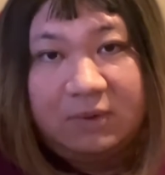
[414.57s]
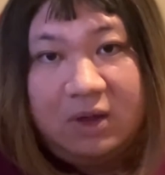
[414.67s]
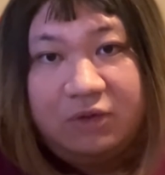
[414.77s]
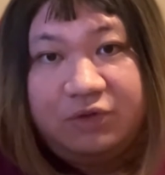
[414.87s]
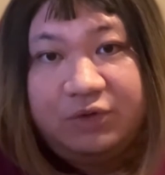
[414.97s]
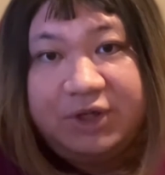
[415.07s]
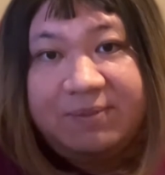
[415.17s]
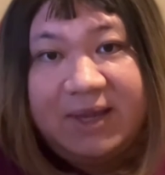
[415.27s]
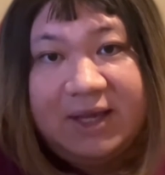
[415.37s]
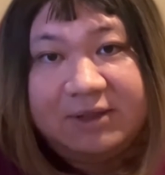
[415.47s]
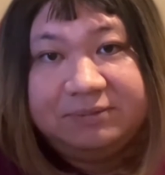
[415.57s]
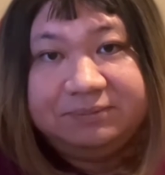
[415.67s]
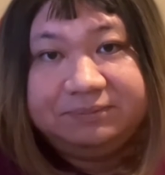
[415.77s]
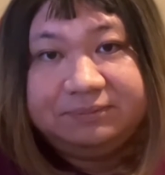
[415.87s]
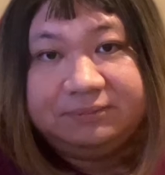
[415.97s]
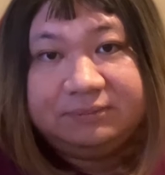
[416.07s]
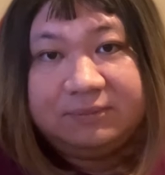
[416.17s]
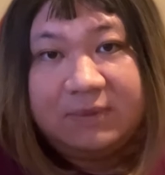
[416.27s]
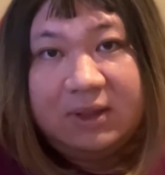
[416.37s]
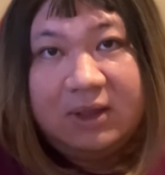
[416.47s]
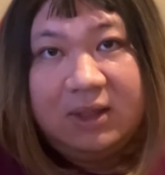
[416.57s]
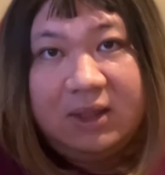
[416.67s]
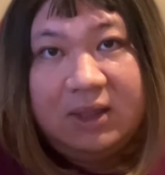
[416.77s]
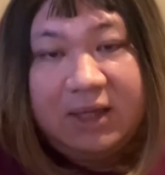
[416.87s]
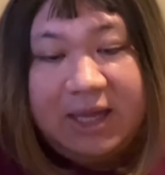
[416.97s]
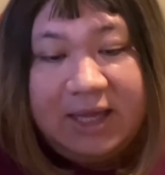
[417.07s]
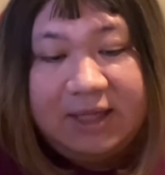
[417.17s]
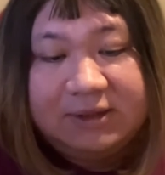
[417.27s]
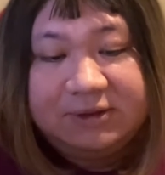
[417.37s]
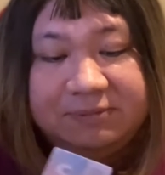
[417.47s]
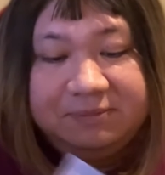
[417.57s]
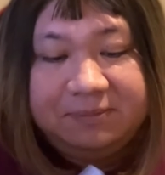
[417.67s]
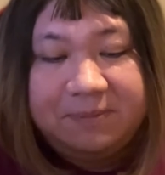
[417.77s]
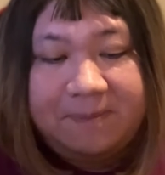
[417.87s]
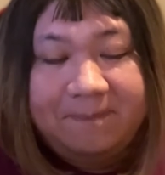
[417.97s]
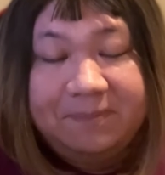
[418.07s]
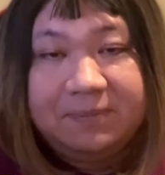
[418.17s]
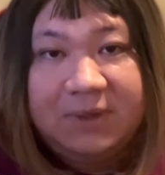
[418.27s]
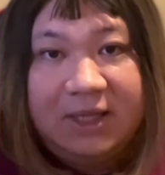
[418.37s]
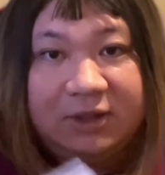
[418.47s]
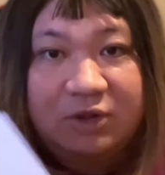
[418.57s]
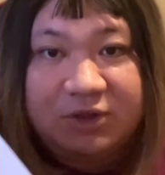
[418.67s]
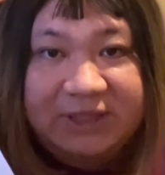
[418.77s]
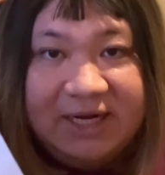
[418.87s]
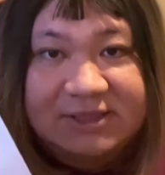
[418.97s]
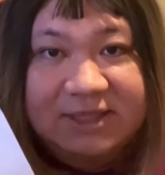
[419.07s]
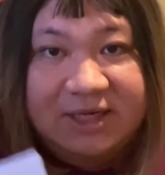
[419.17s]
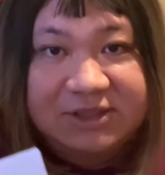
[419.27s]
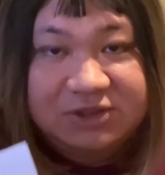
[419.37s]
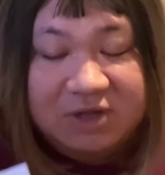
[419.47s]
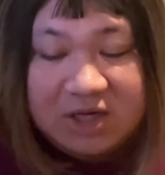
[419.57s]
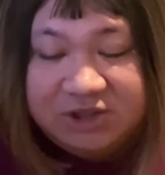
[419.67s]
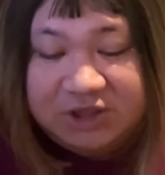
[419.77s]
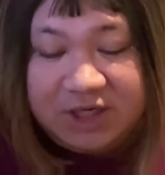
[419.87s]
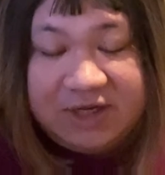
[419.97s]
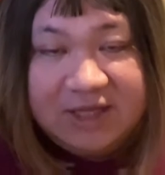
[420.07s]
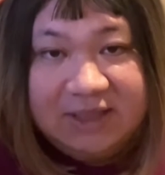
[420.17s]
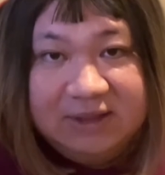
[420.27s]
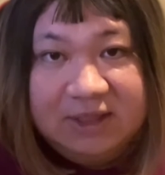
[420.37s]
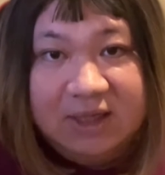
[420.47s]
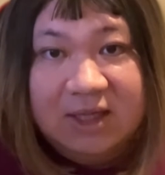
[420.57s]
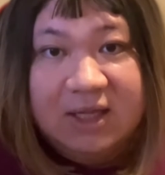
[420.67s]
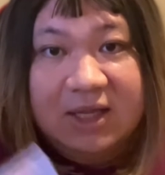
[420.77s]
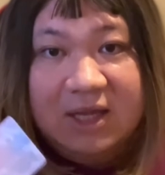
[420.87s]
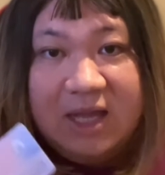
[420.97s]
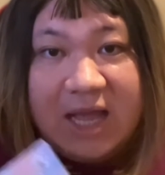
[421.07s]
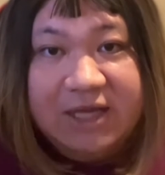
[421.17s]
through the mail, and it contains an instruction that I